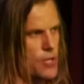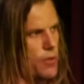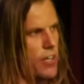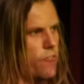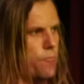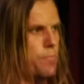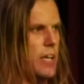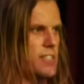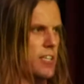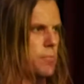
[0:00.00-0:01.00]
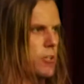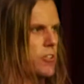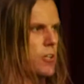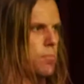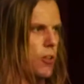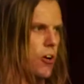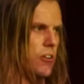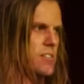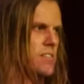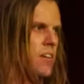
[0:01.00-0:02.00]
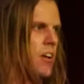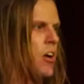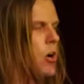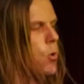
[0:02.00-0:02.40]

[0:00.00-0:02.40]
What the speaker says: as soon as you have basic building blocks,